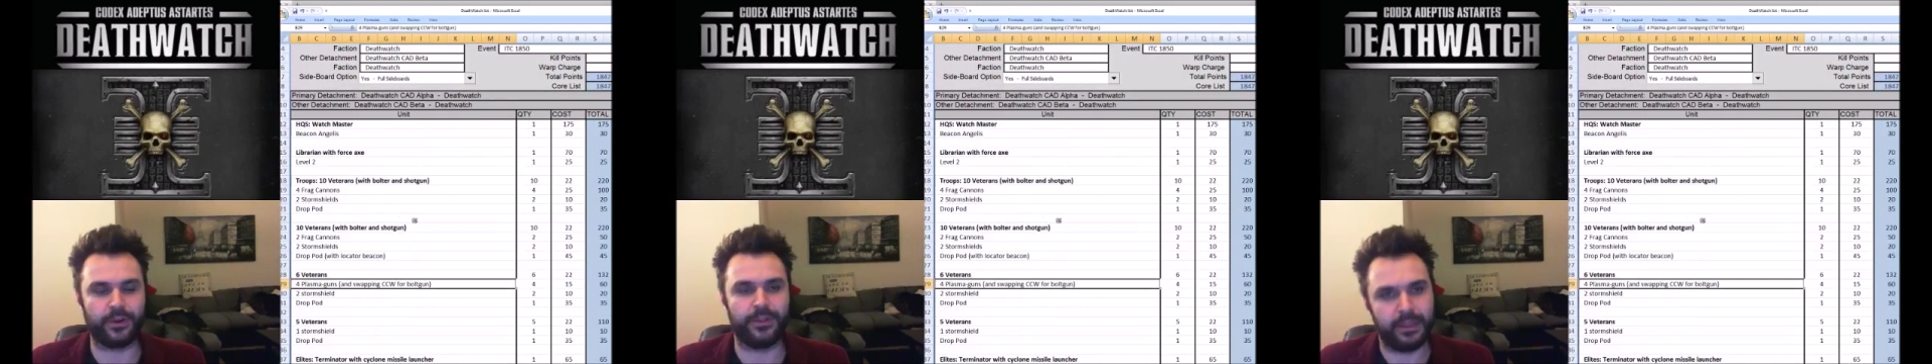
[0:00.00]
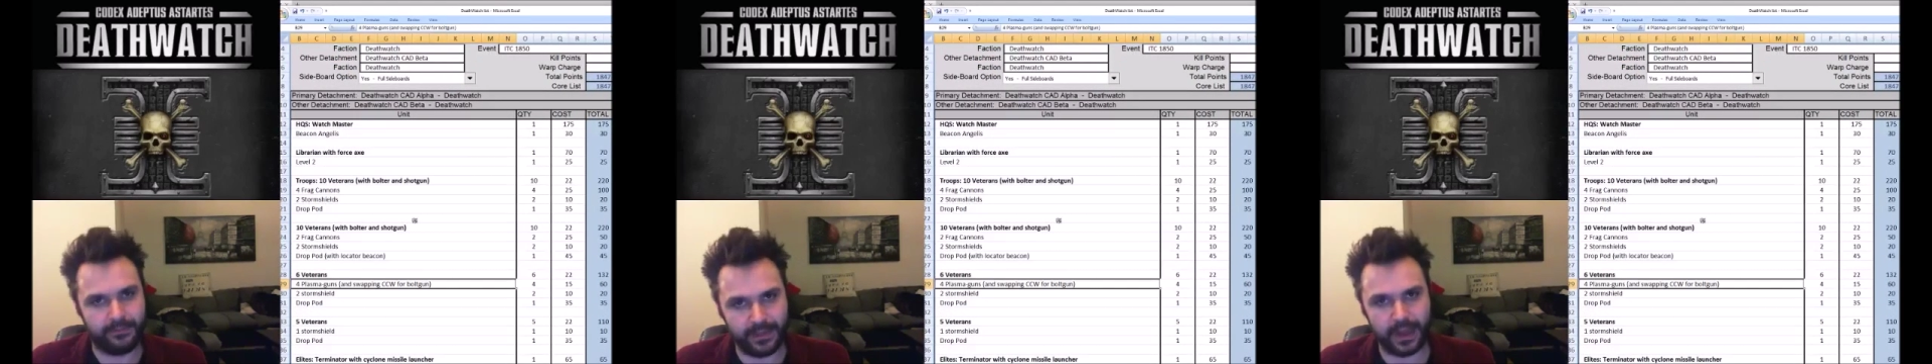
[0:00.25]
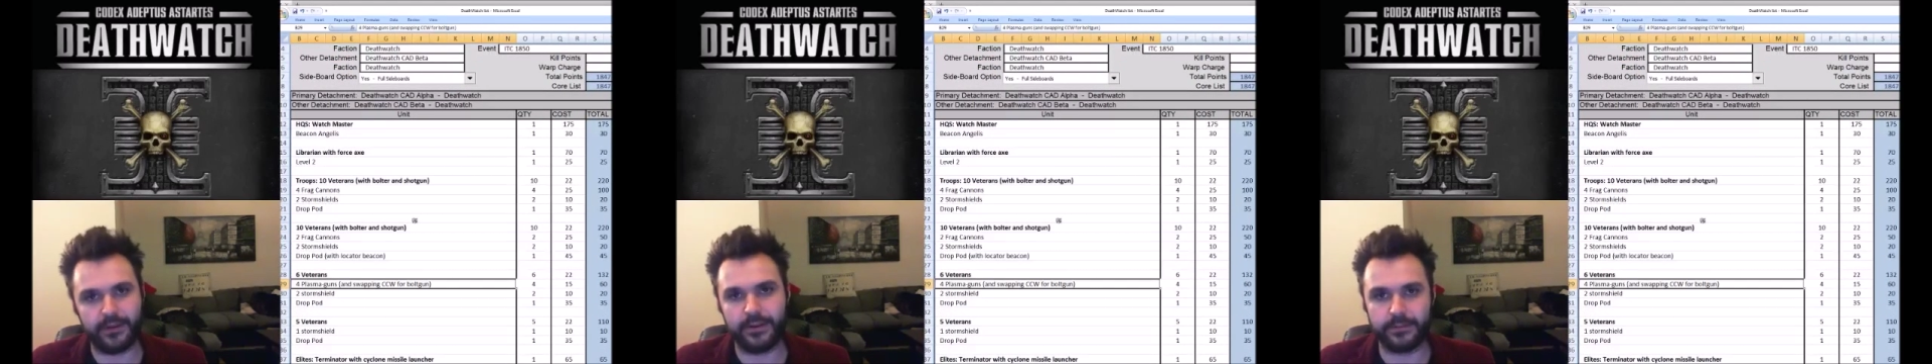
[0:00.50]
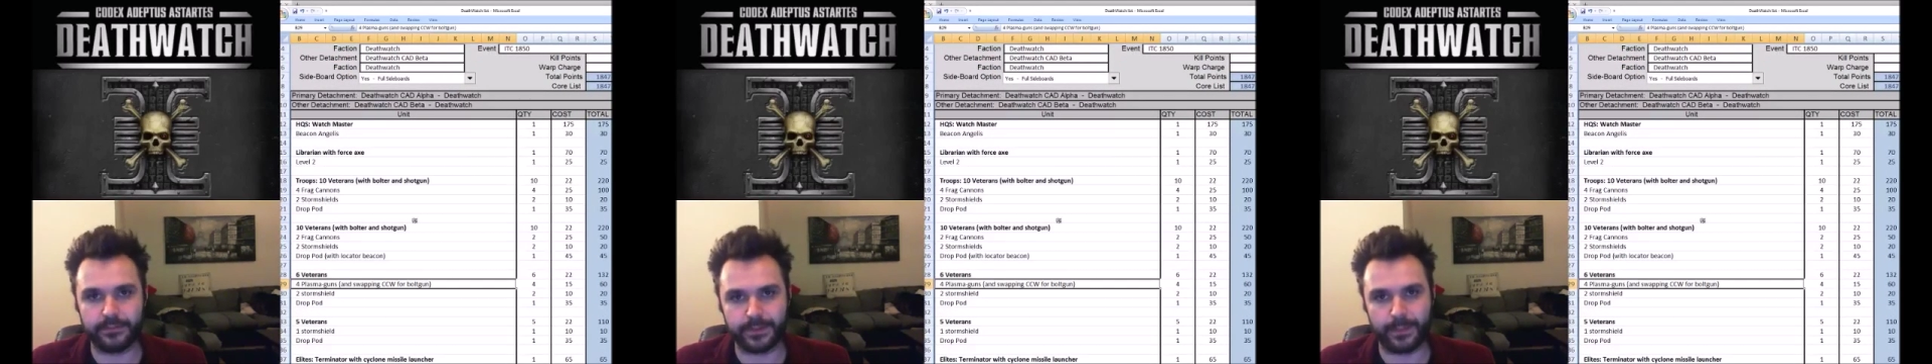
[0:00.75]
got their
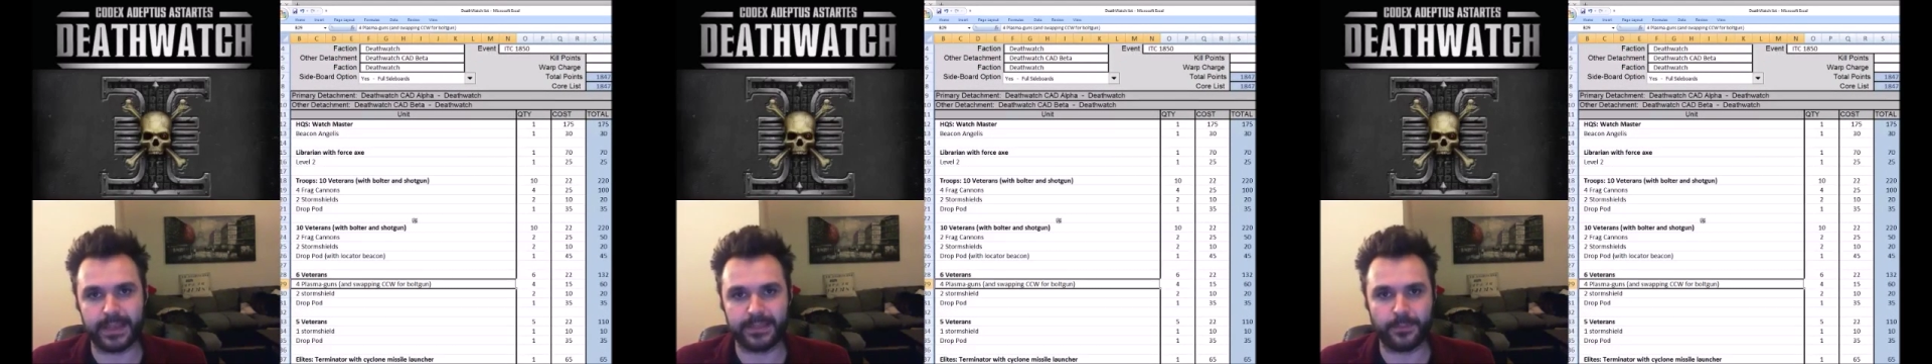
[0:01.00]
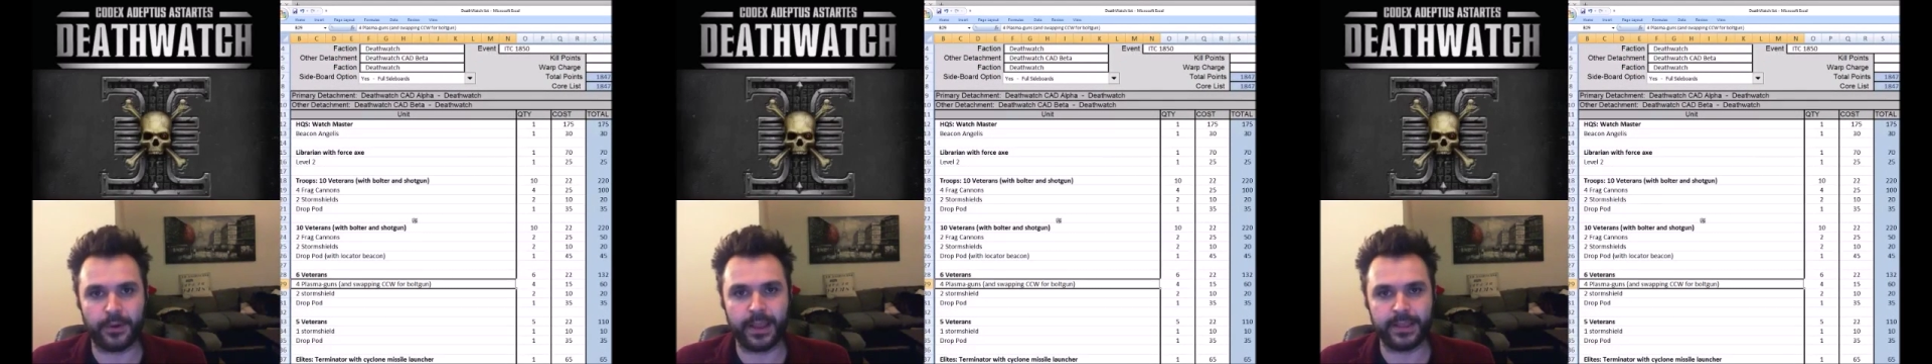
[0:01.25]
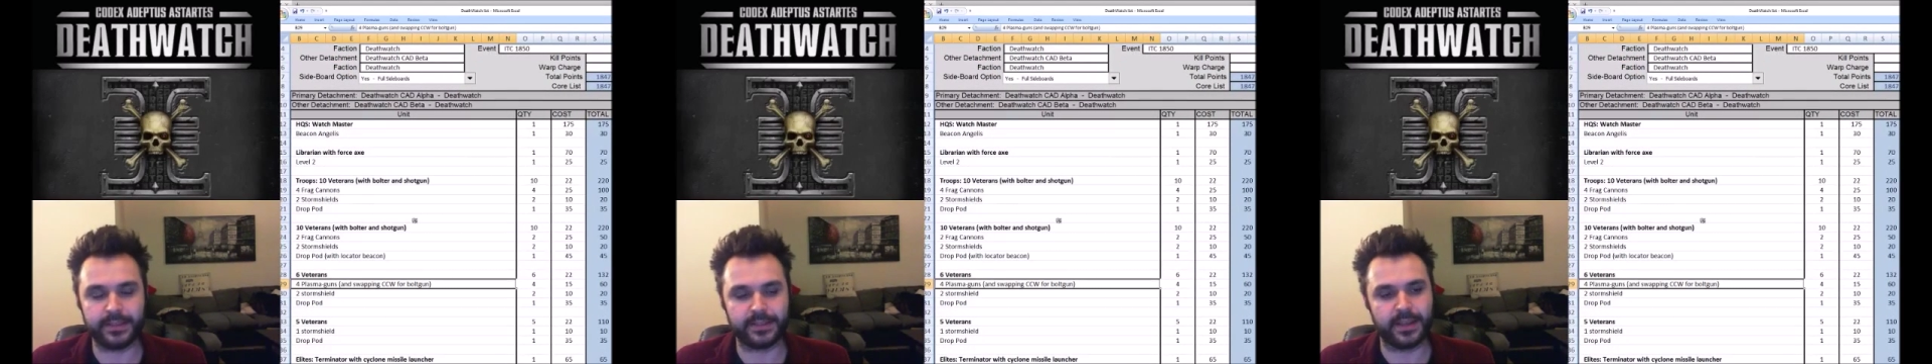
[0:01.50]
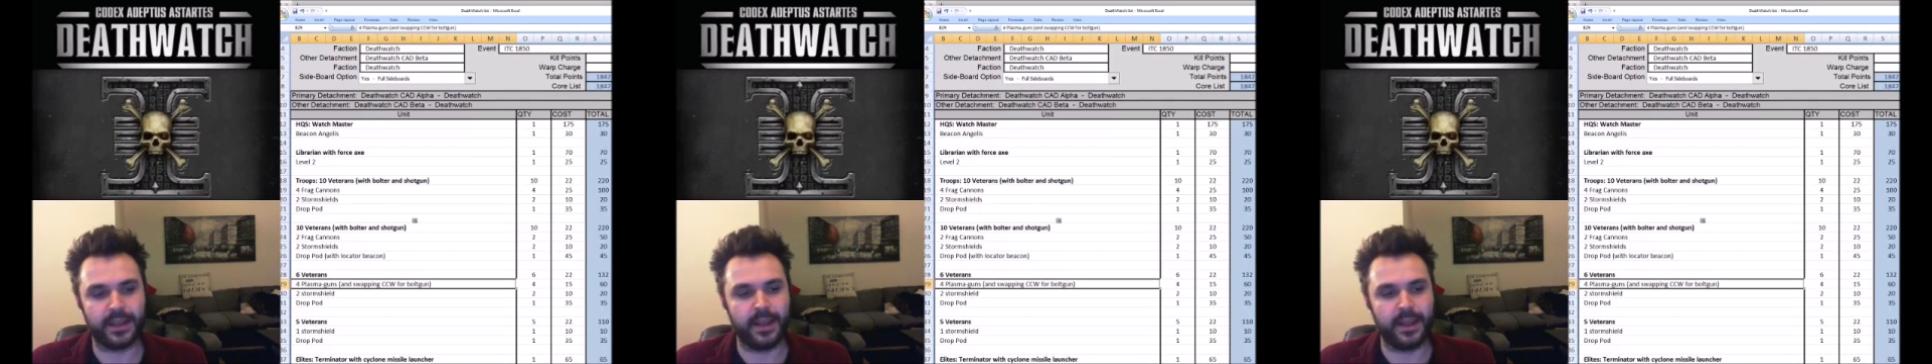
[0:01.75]
veteran Space Marines,